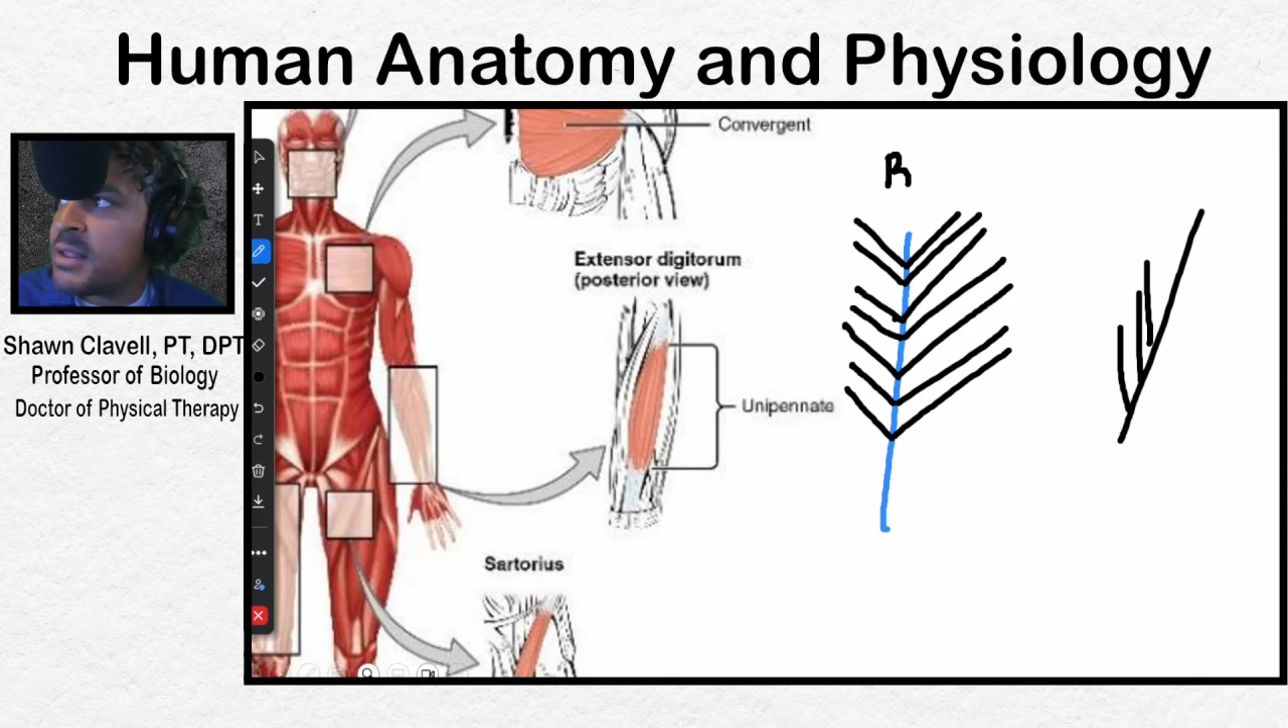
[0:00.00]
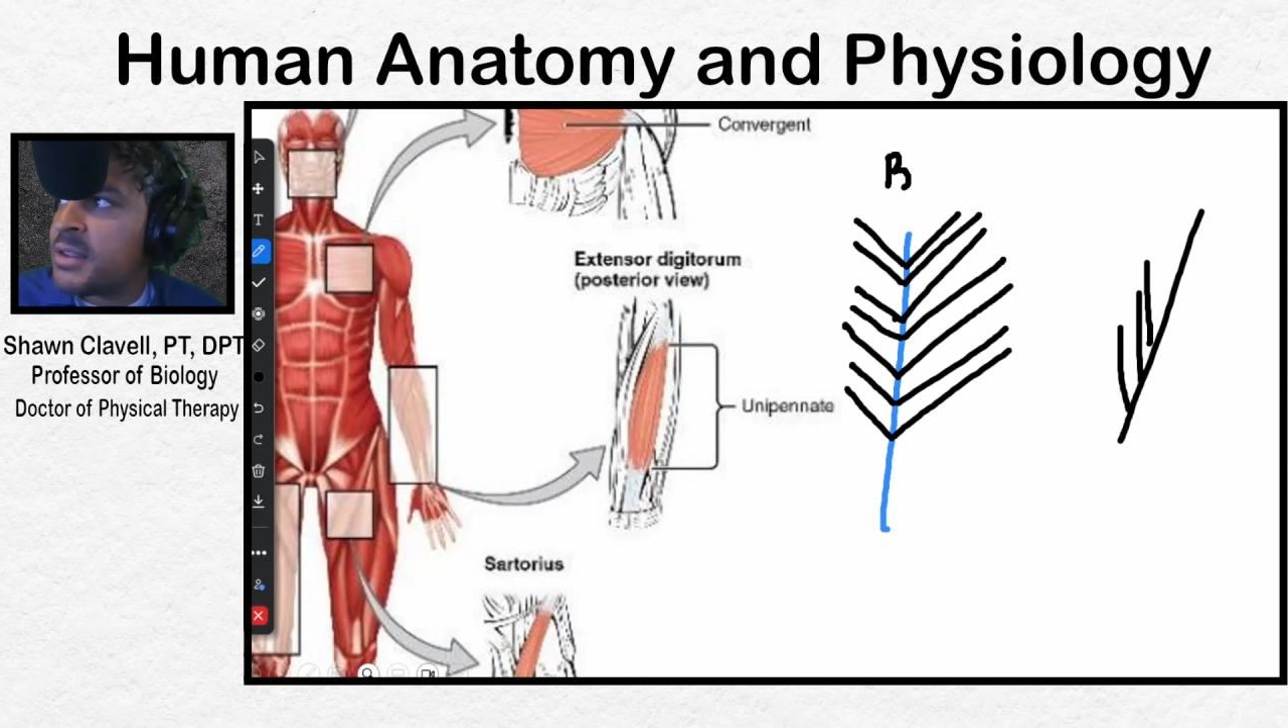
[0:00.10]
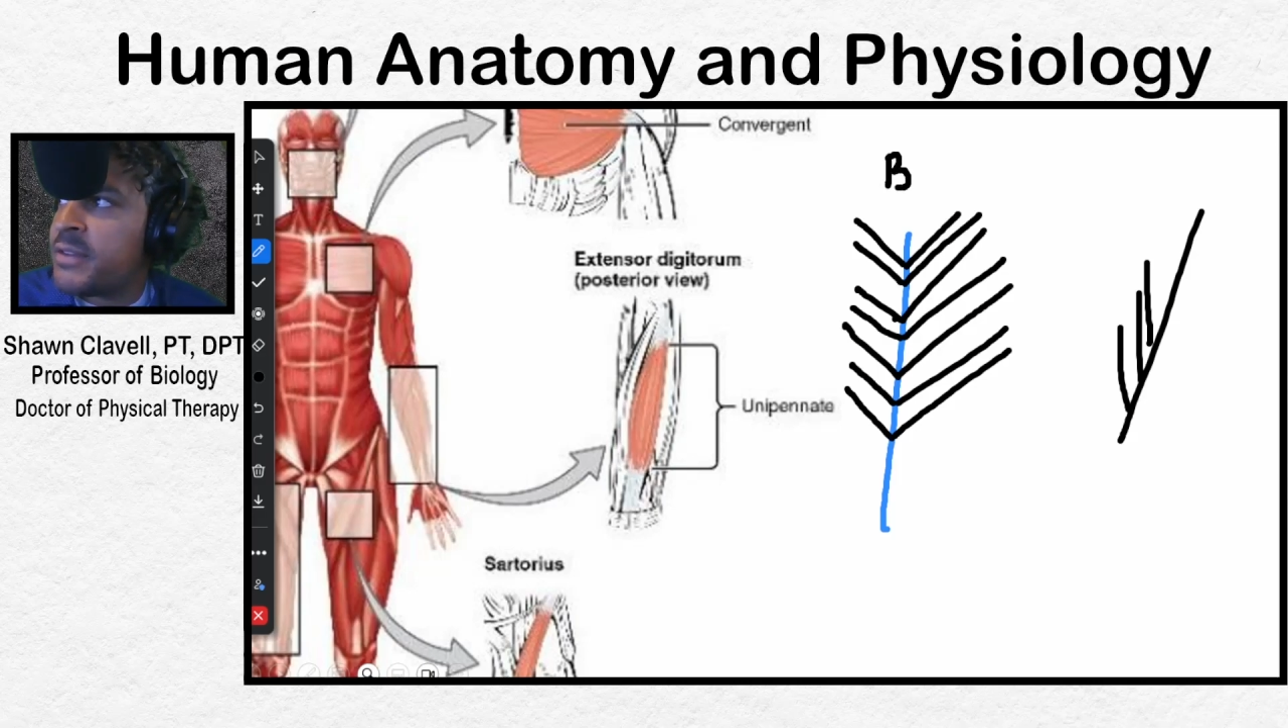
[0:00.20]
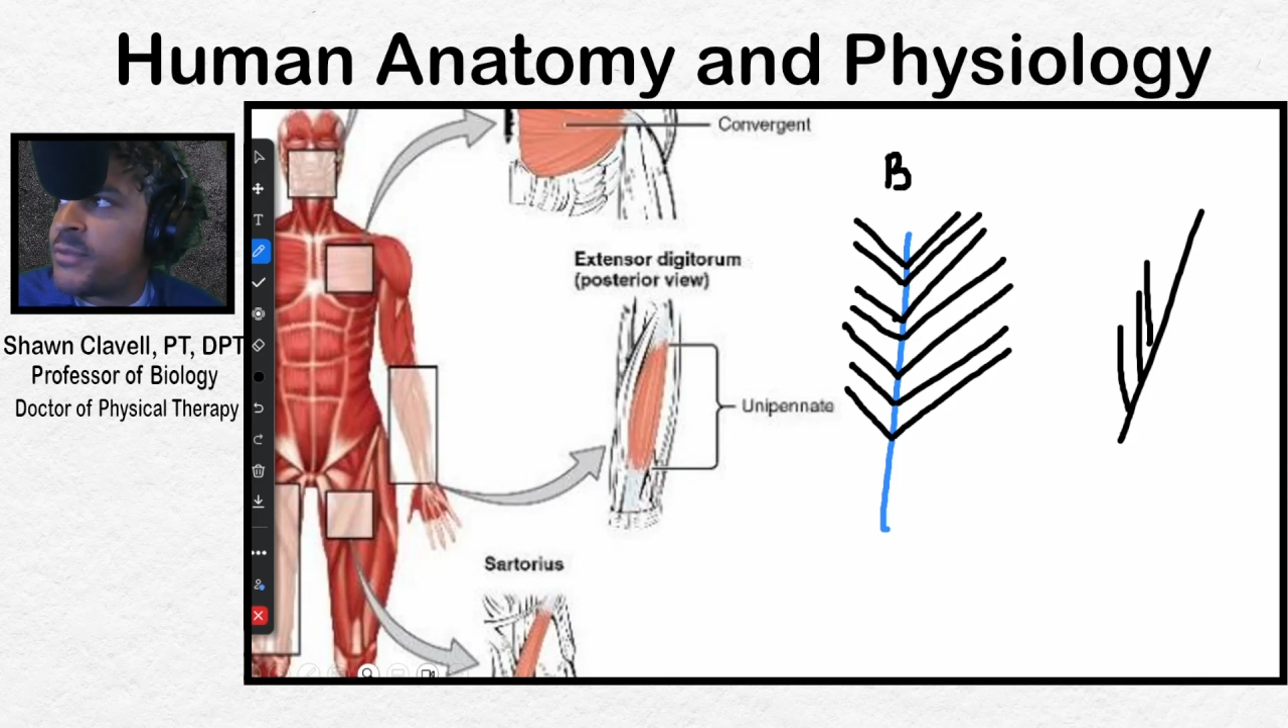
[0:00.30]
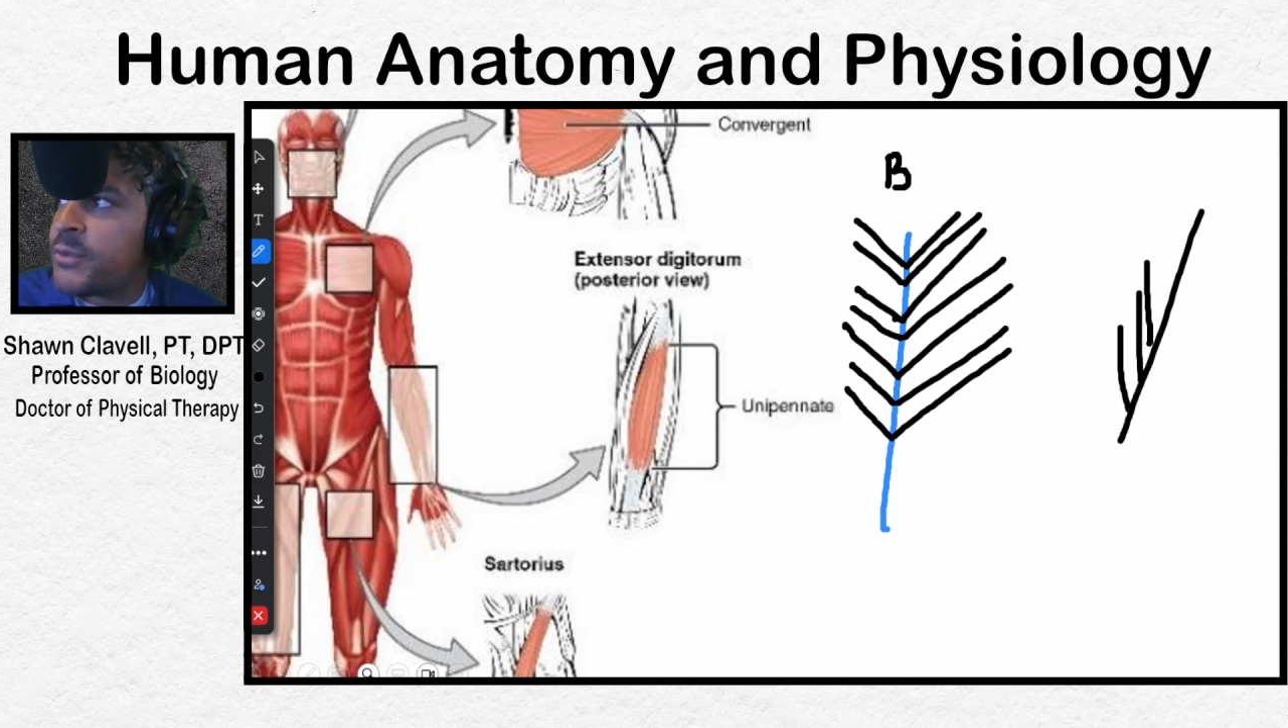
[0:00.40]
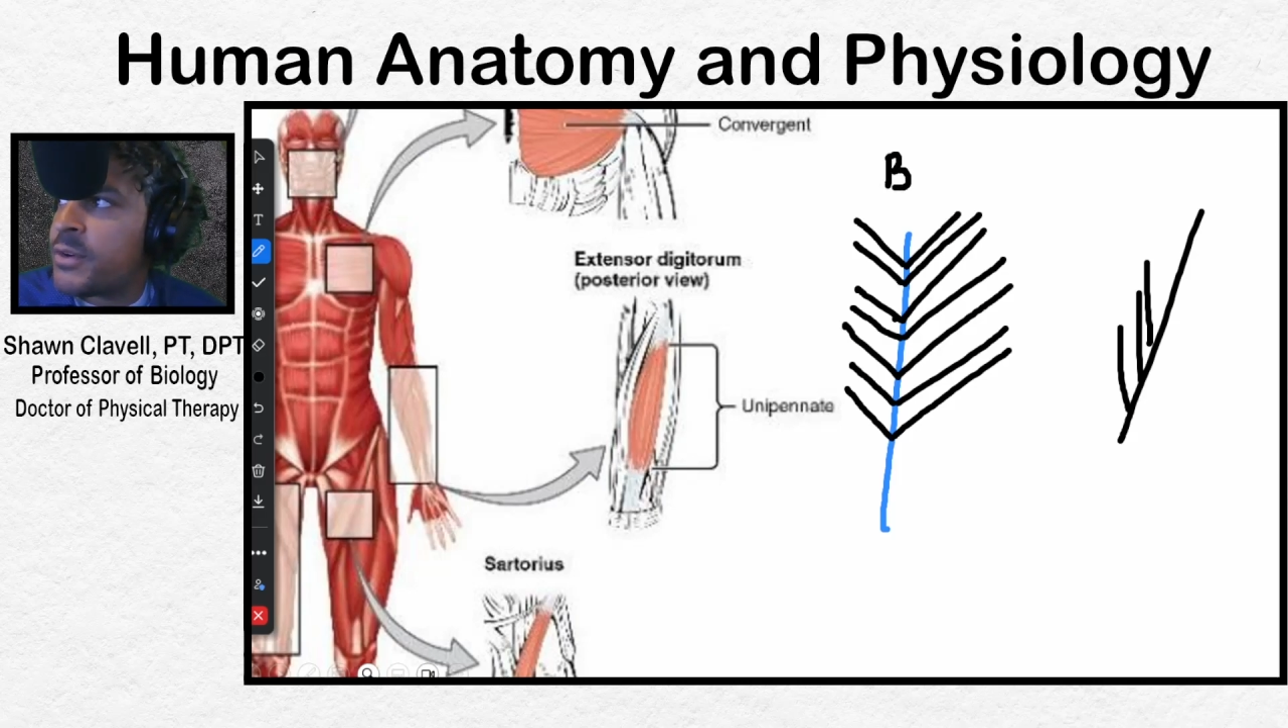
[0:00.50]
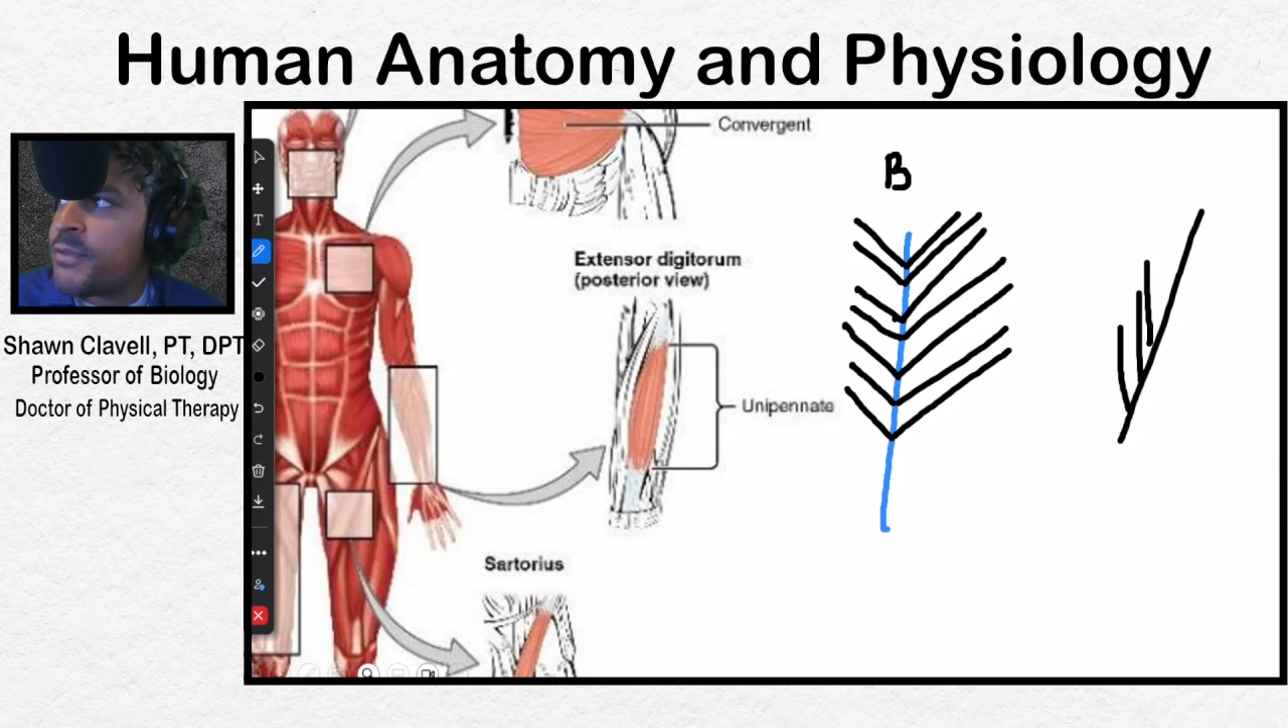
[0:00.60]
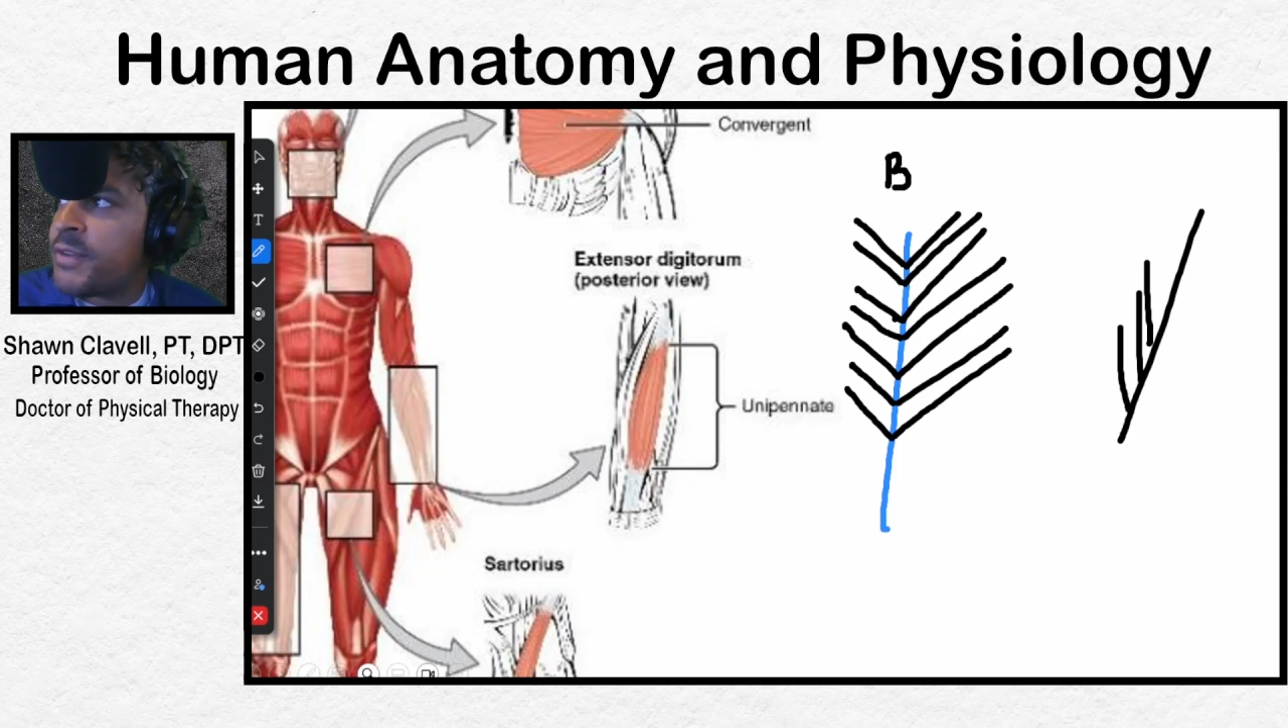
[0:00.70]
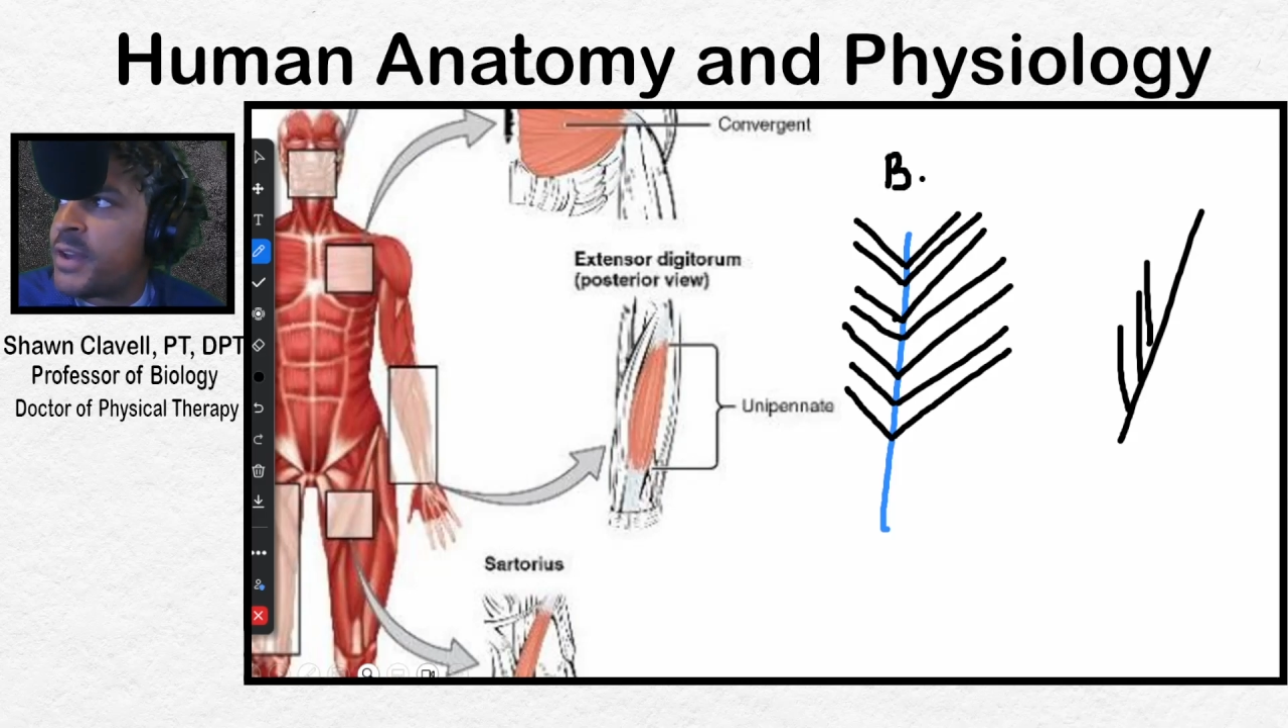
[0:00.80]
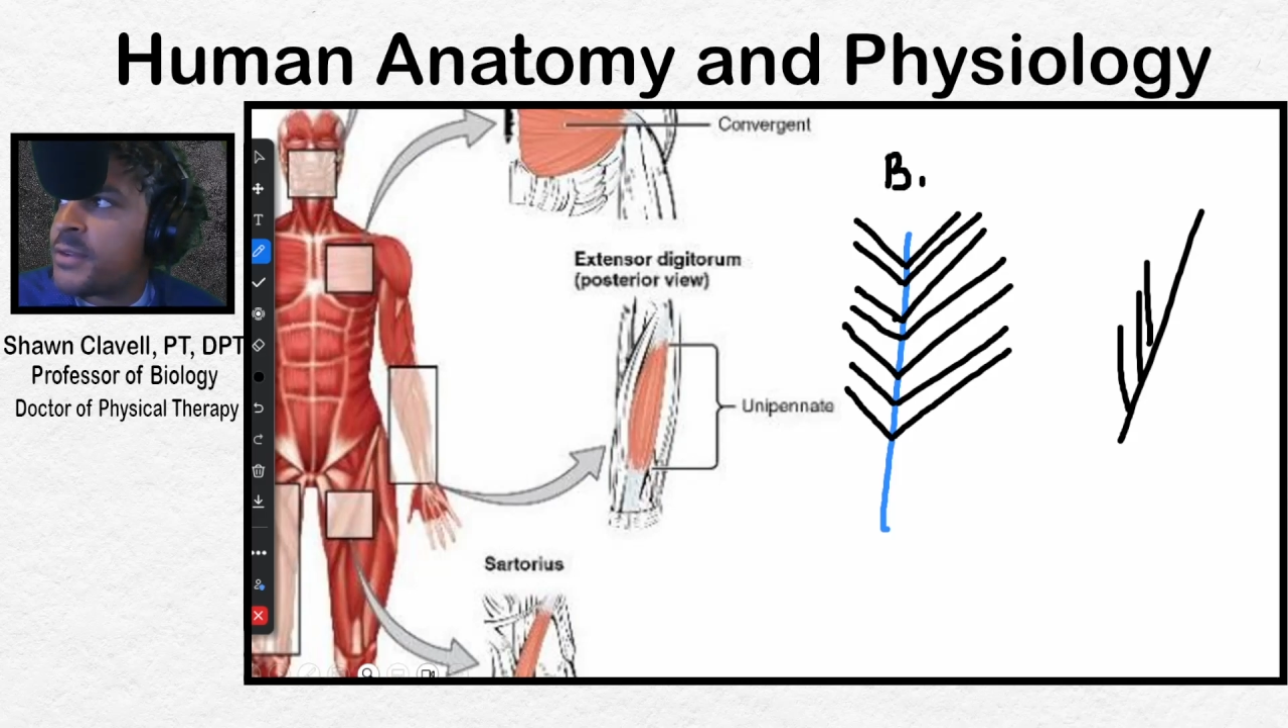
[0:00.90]
leaf or a
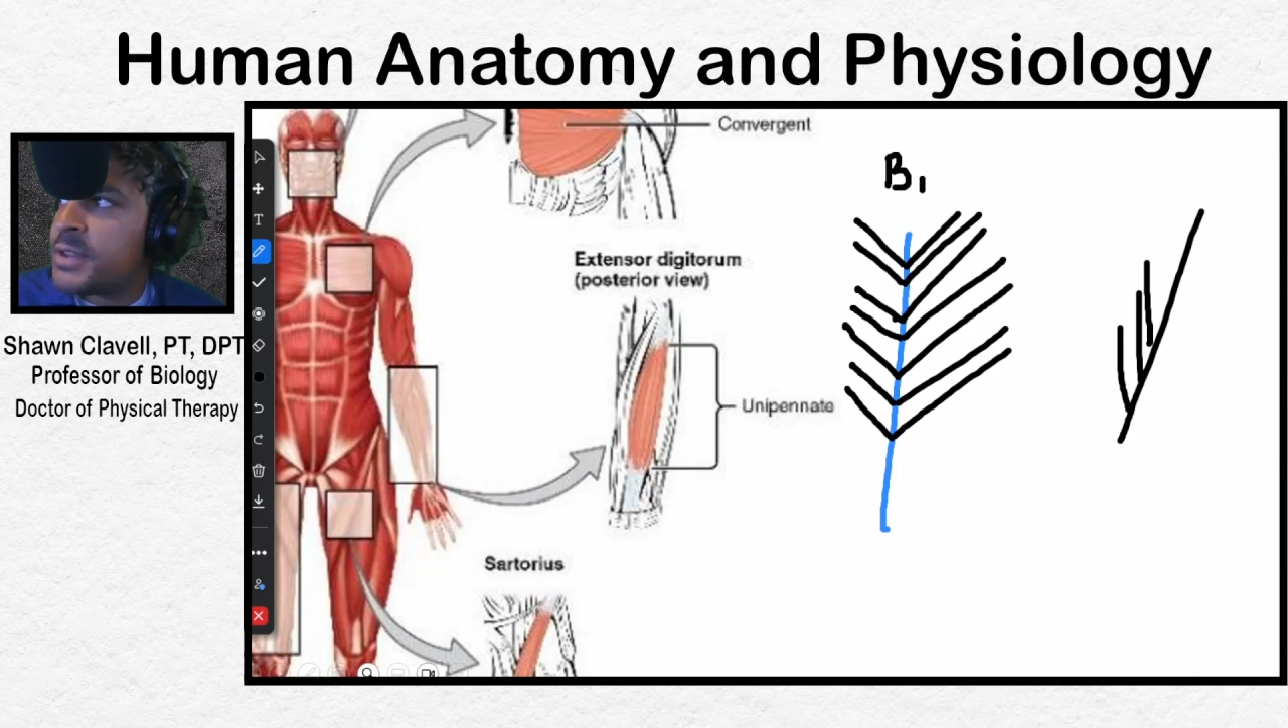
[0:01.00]
feather.